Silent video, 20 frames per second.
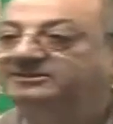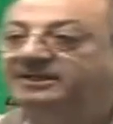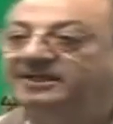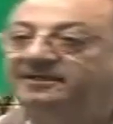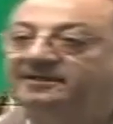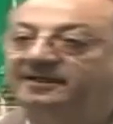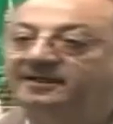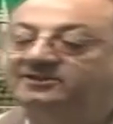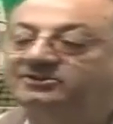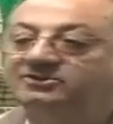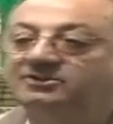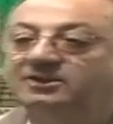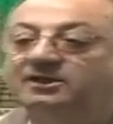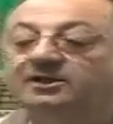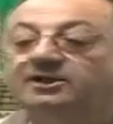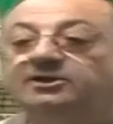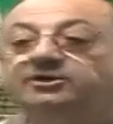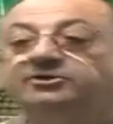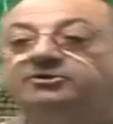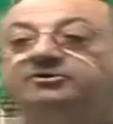sentence,
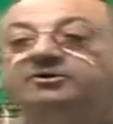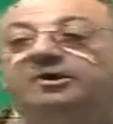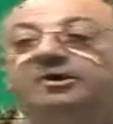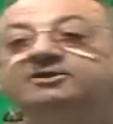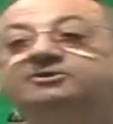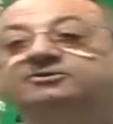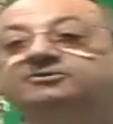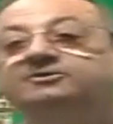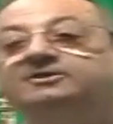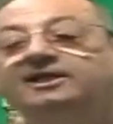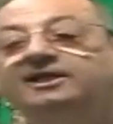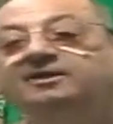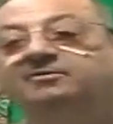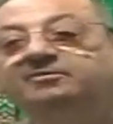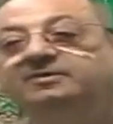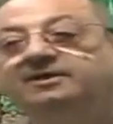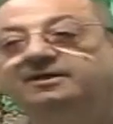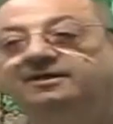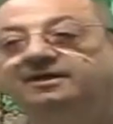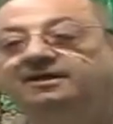you got to tell
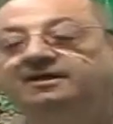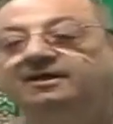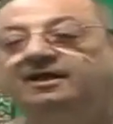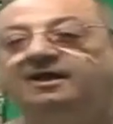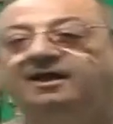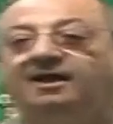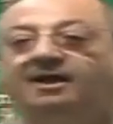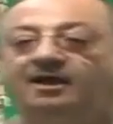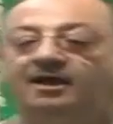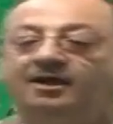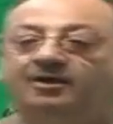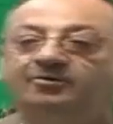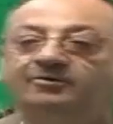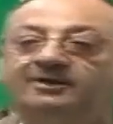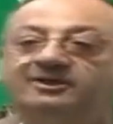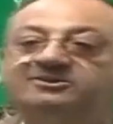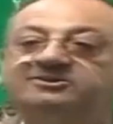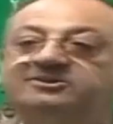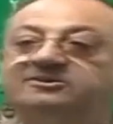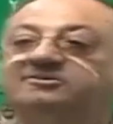me how
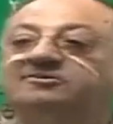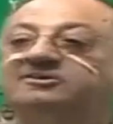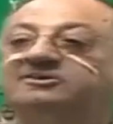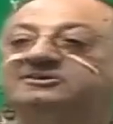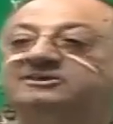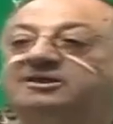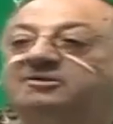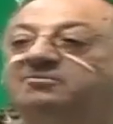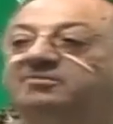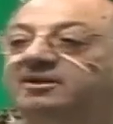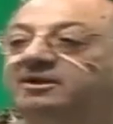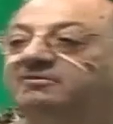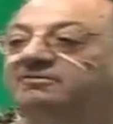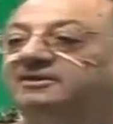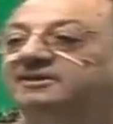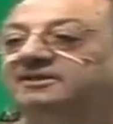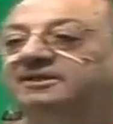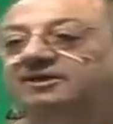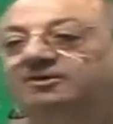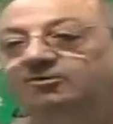does it resemble
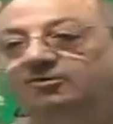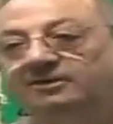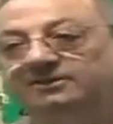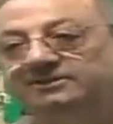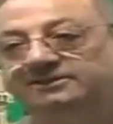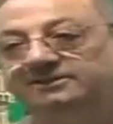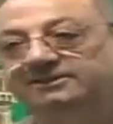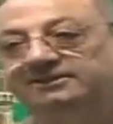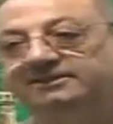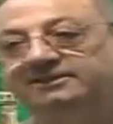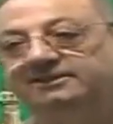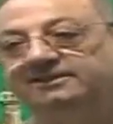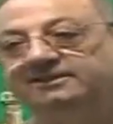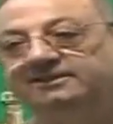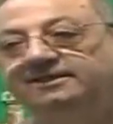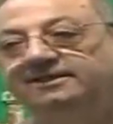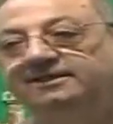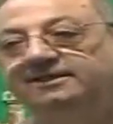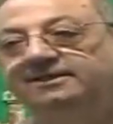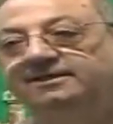with the quantity.
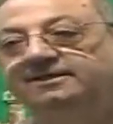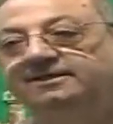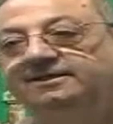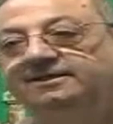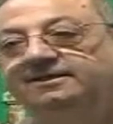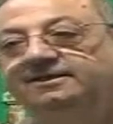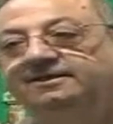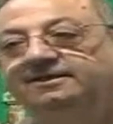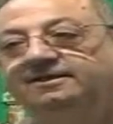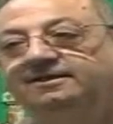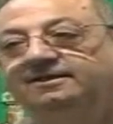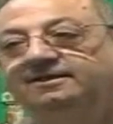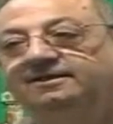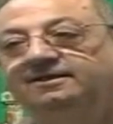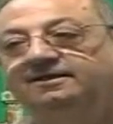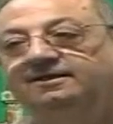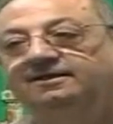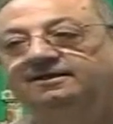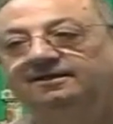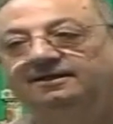
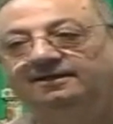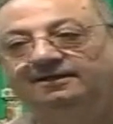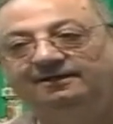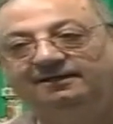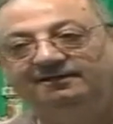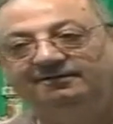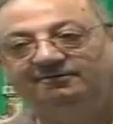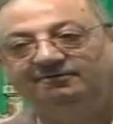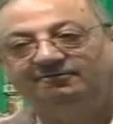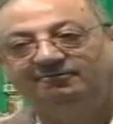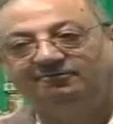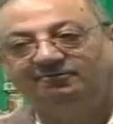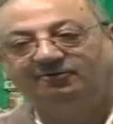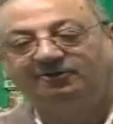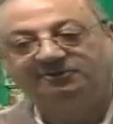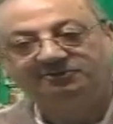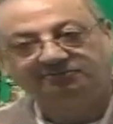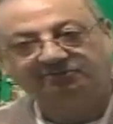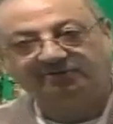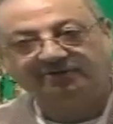Huh?
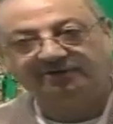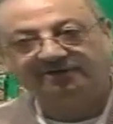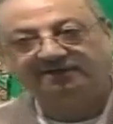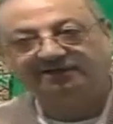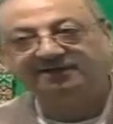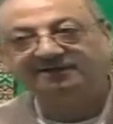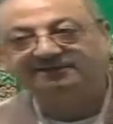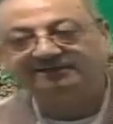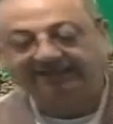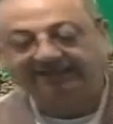Watch for it and